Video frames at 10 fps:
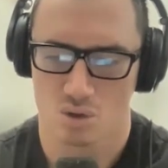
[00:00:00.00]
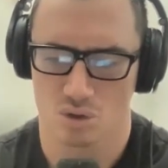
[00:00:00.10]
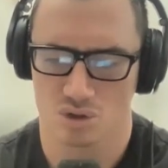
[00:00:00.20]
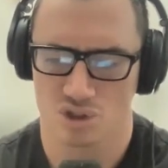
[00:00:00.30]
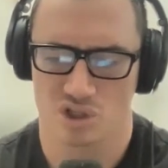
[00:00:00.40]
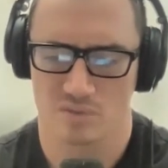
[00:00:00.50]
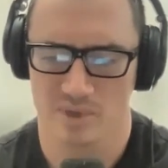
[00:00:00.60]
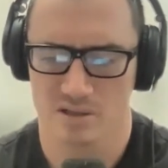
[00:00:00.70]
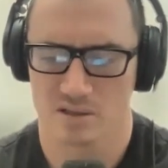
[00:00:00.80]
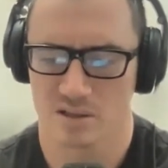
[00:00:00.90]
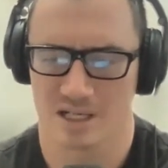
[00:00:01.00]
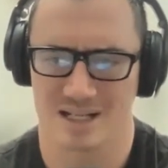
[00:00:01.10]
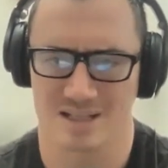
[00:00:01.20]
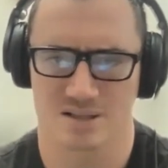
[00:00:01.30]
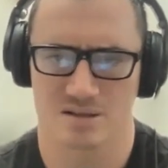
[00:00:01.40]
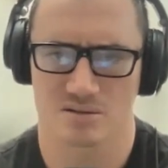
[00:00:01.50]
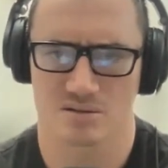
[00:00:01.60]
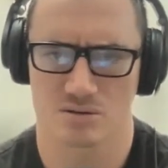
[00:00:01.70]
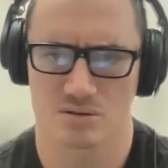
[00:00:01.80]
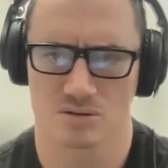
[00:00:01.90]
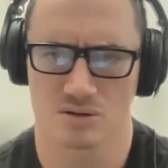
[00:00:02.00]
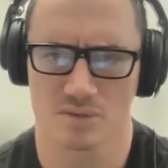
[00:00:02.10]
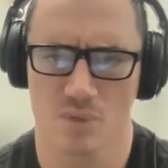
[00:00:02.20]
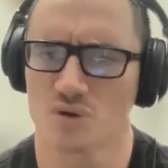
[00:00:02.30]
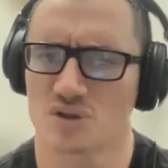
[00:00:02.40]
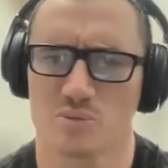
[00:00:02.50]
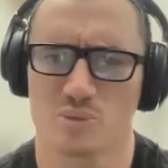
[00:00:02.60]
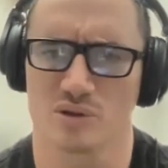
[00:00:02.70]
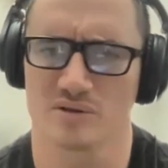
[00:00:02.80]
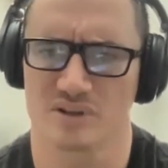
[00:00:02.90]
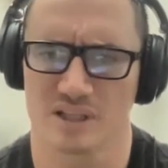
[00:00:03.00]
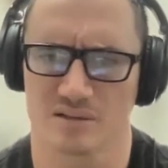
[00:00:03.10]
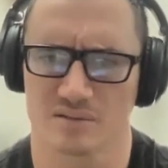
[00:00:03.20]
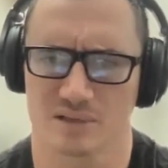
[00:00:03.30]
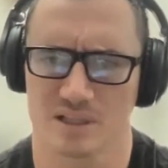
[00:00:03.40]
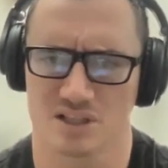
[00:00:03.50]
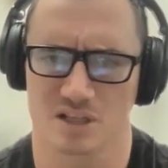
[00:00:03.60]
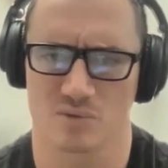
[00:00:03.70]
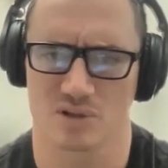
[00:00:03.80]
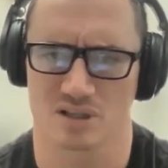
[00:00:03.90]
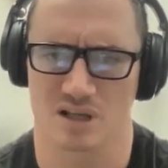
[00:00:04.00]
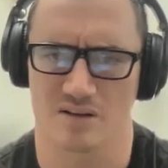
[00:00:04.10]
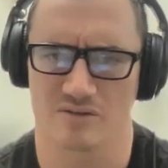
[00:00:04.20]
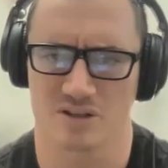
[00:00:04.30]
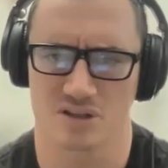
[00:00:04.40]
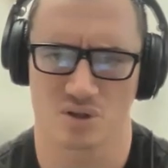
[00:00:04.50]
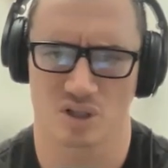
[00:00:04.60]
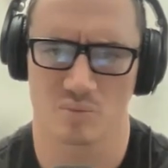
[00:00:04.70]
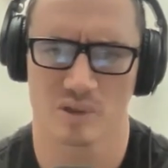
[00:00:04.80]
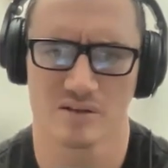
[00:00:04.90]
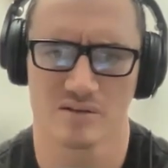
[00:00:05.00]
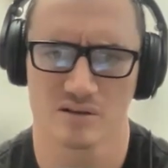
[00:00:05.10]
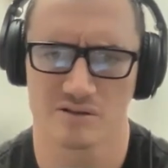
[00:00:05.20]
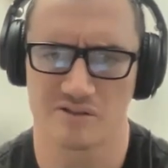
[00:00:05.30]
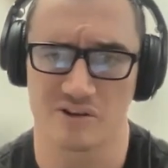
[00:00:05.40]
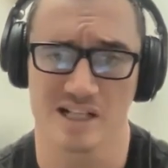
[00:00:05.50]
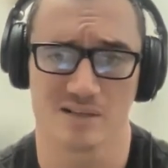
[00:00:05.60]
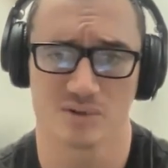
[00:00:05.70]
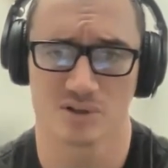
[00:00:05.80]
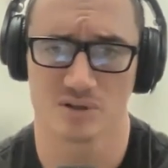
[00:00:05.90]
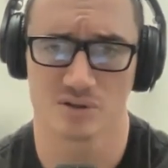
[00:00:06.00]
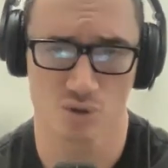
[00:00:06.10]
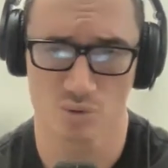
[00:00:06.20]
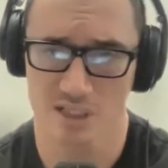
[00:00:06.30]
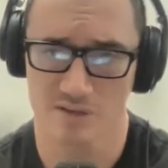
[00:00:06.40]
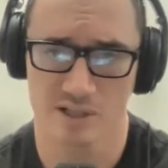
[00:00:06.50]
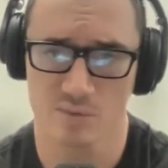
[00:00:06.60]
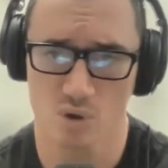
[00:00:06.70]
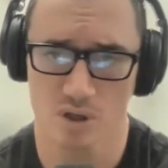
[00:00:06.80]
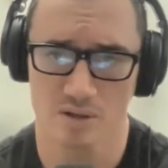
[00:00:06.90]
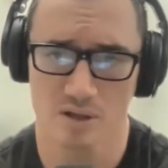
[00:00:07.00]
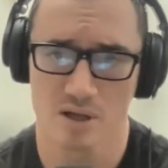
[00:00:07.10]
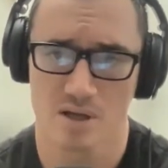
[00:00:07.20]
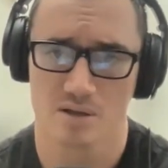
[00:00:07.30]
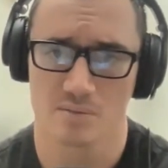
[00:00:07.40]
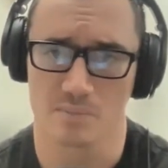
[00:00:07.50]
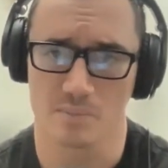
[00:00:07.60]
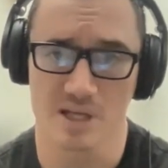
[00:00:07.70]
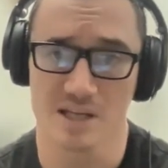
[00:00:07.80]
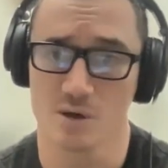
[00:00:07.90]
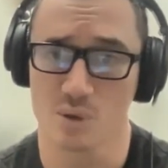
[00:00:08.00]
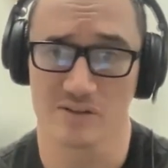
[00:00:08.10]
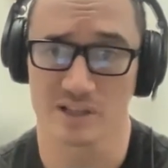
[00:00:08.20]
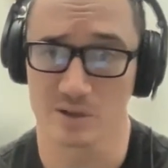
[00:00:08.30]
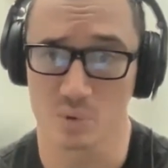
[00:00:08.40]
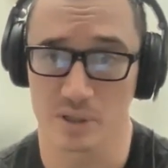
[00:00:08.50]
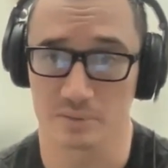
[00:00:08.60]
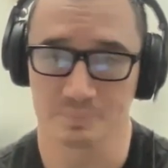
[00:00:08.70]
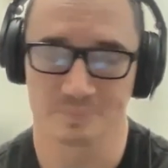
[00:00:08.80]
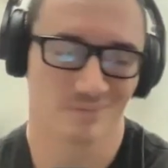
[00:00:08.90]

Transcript: autonomy as the most important thing in someone's life. It's just got to be freedom to do whatever they want, be whoever they want,